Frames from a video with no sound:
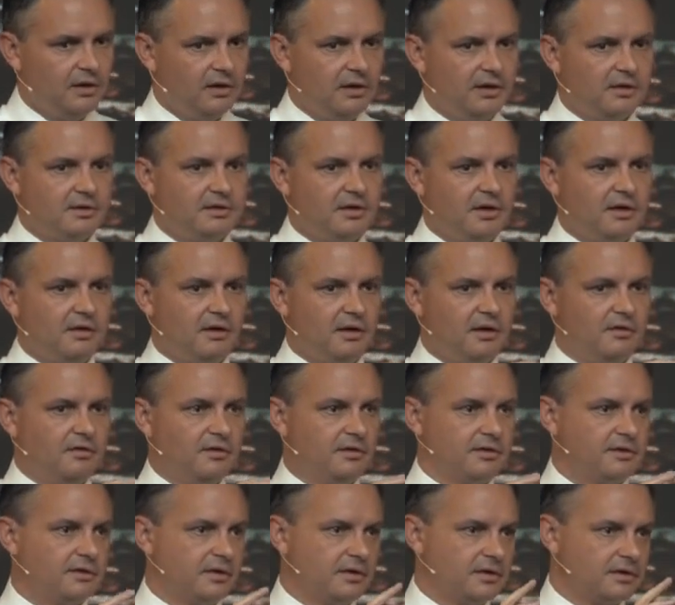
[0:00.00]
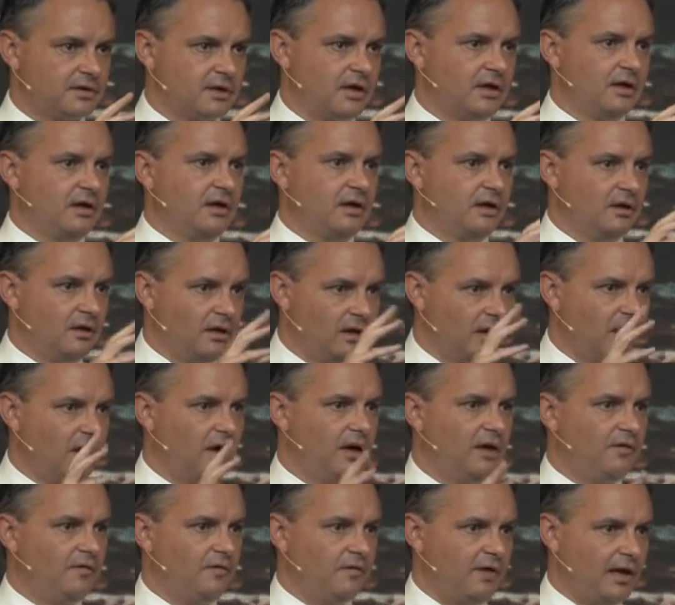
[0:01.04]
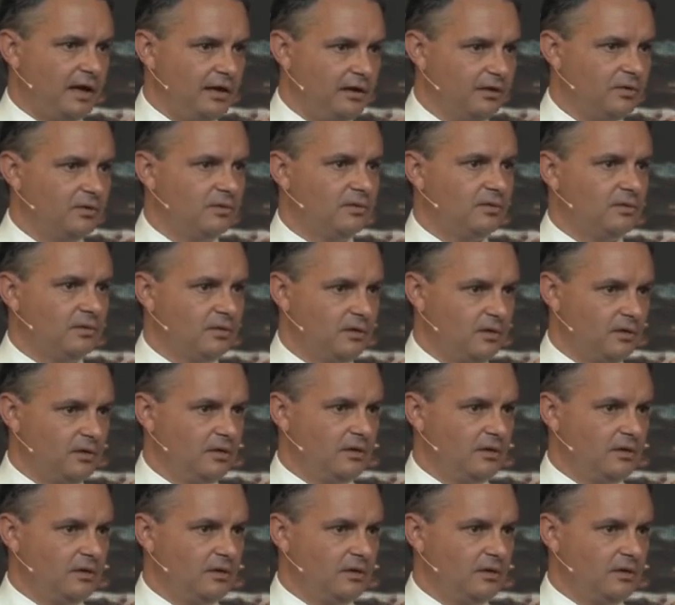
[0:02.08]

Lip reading: is that there is this kind of high value